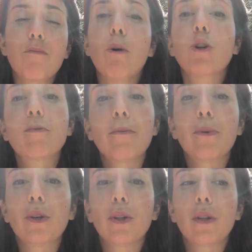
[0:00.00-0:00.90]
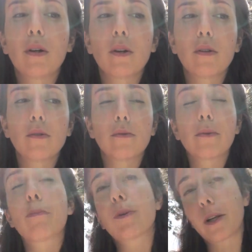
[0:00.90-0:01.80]
Most people,
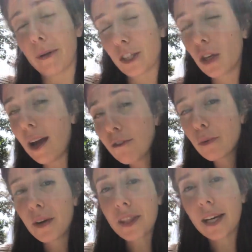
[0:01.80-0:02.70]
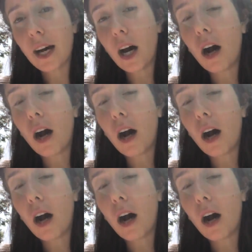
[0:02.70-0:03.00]
well, pretty much everyone that